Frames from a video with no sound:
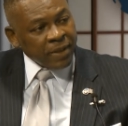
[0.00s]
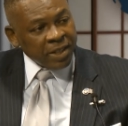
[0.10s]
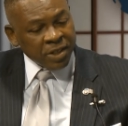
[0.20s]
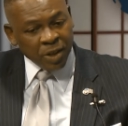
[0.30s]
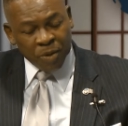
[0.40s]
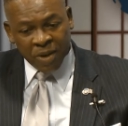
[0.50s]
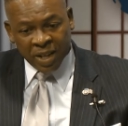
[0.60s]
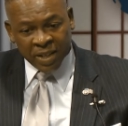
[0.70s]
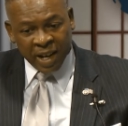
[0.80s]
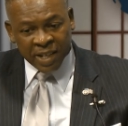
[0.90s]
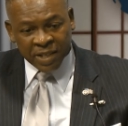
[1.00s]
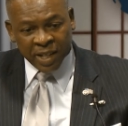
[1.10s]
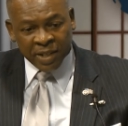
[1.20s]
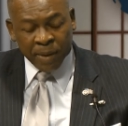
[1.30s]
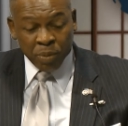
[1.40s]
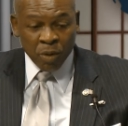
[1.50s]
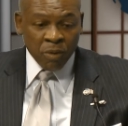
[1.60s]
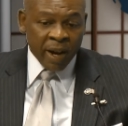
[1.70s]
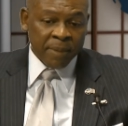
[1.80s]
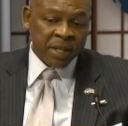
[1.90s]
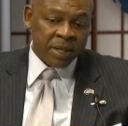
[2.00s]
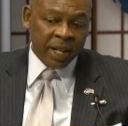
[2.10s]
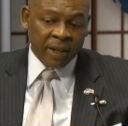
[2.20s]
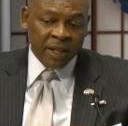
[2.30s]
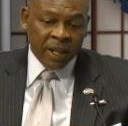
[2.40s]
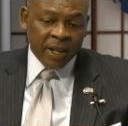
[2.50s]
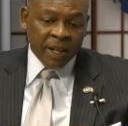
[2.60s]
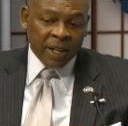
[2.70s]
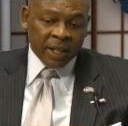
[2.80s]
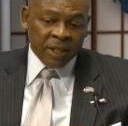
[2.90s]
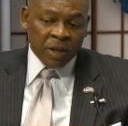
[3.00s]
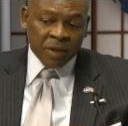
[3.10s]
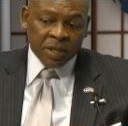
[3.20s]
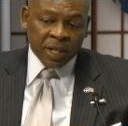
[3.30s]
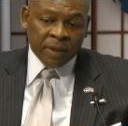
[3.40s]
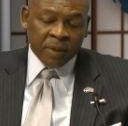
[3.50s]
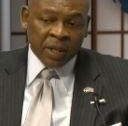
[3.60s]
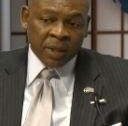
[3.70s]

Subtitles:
So it's that program is it's a